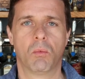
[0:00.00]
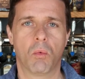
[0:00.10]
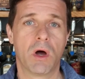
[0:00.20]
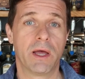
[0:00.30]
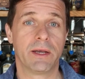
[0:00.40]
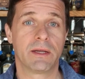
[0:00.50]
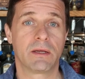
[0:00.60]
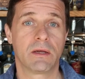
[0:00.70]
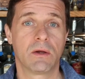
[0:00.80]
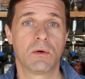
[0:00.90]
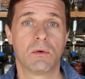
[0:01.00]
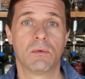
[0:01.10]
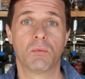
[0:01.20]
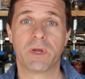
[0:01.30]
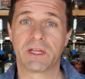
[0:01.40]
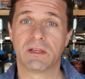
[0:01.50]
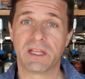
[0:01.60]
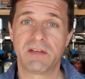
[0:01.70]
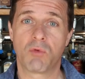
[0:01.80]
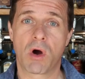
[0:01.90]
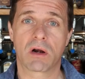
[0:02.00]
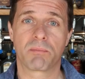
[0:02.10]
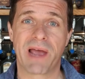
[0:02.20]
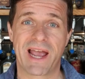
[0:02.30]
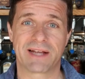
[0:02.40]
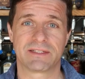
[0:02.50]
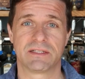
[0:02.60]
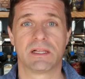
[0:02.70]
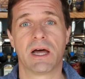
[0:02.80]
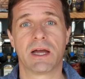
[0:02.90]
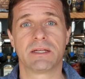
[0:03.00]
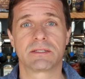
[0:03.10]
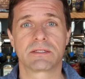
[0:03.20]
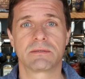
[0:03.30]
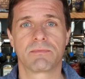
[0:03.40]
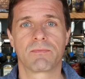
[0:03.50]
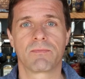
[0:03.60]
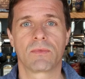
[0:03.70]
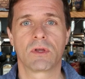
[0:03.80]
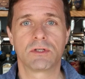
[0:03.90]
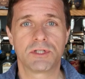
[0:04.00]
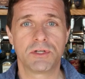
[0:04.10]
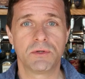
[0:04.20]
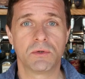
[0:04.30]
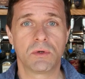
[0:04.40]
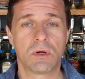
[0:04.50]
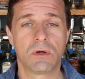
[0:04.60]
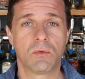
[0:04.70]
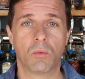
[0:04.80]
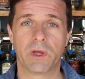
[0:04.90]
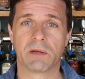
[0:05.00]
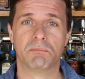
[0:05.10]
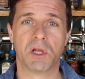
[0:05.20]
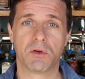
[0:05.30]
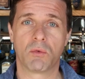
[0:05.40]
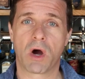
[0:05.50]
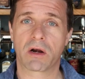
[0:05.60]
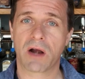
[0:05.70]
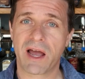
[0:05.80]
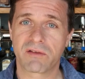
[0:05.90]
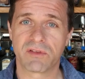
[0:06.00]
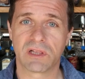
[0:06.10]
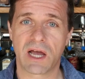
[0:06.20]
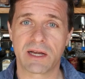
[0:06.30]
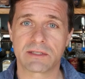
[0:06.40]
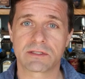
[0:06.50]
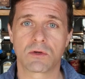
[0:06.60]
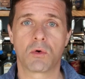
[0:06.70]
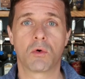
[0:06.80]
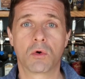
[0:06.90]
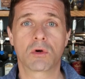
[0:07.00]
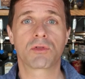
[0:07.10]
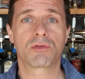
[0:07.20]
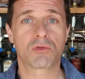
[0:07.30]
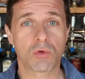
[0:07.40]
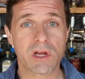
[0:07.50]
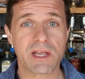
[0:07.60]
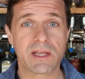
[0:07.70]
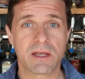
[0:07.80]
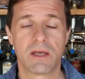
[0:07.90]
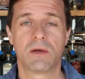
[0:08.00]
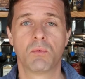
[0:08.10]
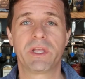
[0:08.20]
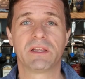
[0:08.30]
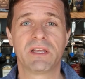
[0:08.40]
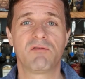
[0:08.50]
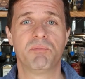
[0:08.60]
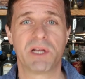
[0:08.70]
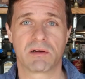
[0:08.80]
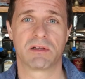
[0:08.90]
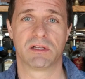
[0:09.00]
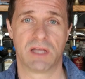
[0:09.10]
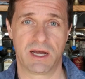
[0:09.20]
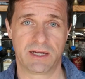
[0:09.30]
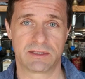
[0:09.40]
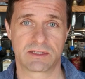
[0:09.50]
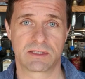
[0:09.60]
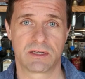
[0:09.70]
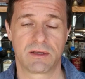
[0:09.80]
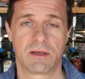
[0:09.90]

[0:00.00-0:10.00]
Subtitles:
1, we can leave water packed in the lines. 2, we can blow the water out of the lines. Or 3, we can leave beer in the lines.